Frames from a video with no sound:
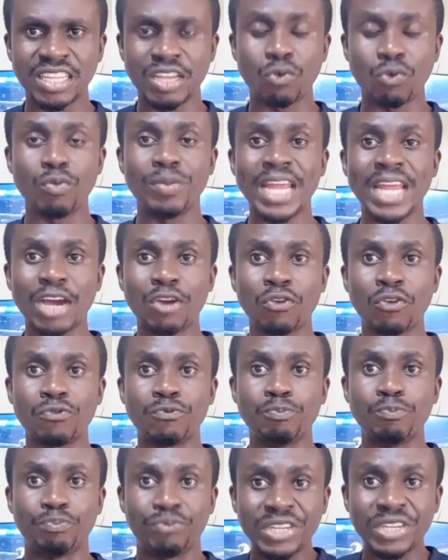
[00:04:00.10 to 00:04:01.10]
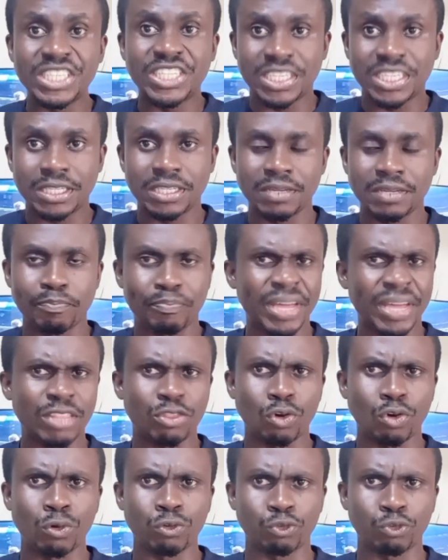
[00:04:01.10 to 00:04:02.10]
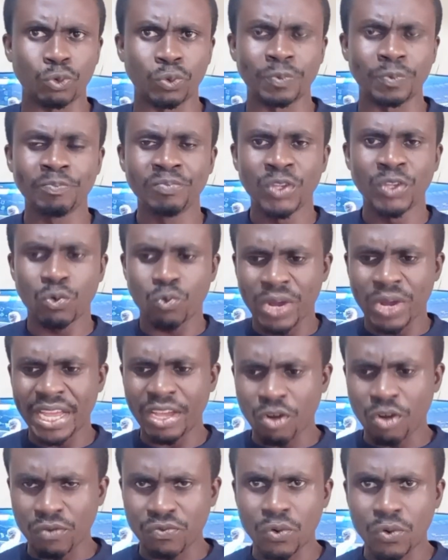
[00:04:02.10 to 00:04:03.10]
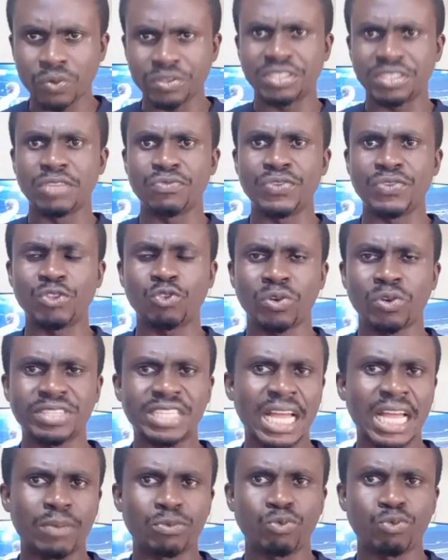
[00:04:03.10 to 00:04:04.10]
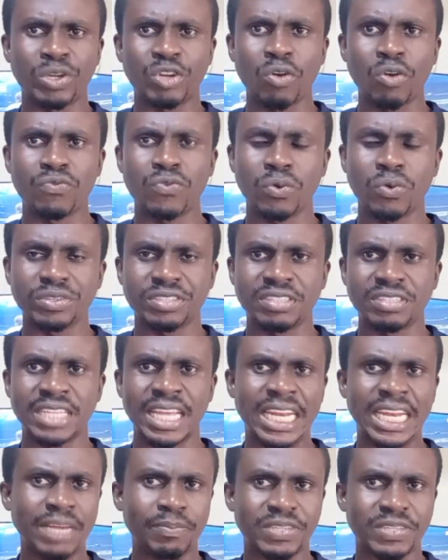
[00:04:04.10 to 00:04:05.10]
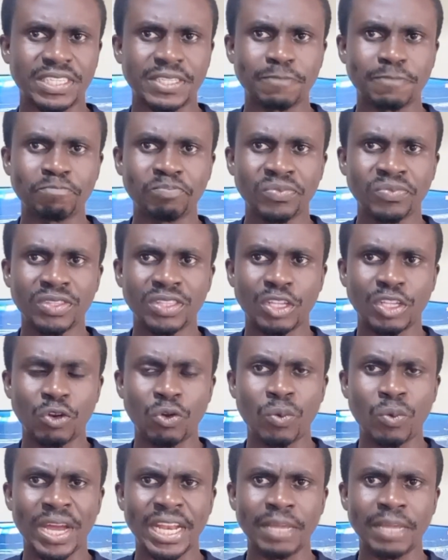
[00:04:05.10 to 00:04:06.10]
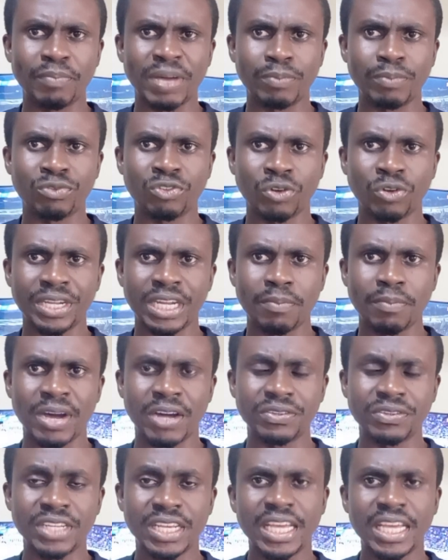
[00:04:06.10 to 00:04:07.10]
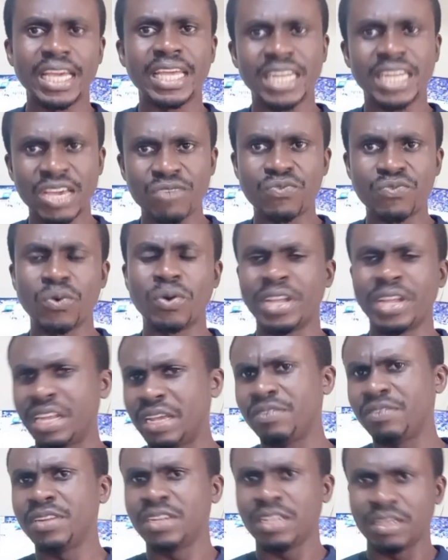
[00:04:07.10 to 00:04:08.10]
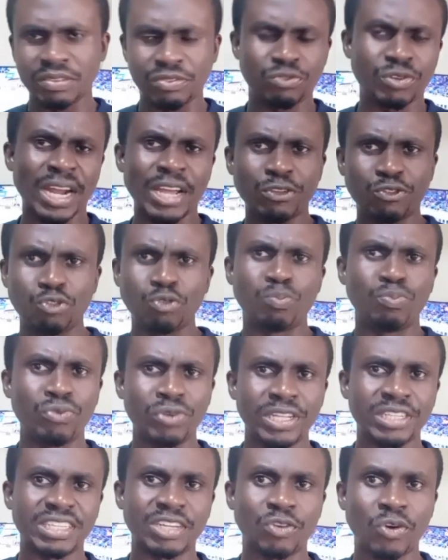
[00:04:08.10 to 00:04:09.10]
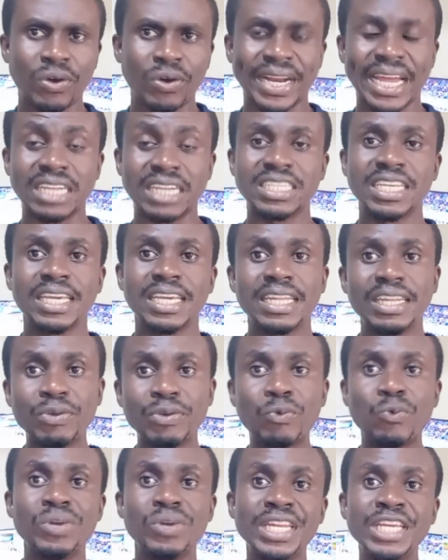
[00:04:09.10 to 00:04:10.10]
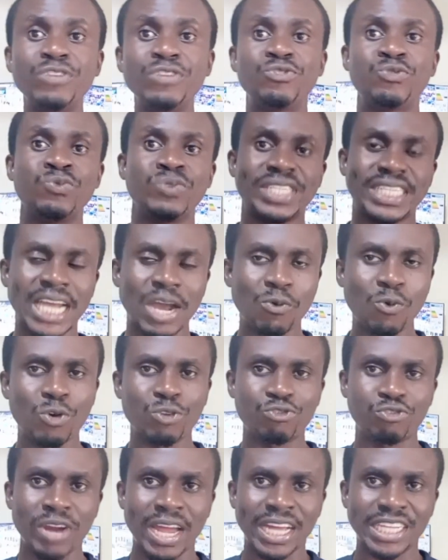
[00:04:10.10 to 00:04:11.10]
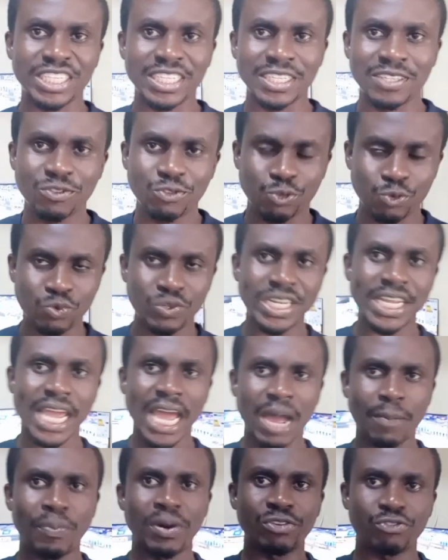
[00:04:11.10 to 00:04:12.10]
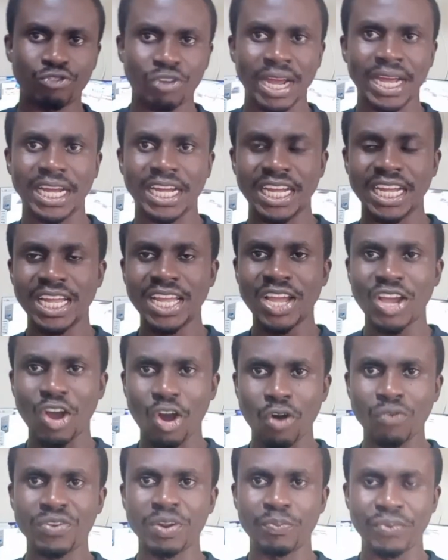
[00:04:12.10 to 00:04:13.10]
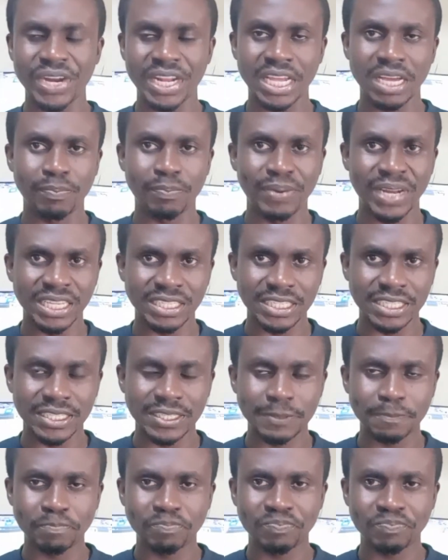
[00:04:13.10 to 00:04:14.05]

could be that kind of breech birth also, where of course the fetus comes with of course the limbs, the lower limb I'm talking about, and therefore and then tries to pull it and all that. It could lead to downward traction to the upper trunk of the brachial plexus.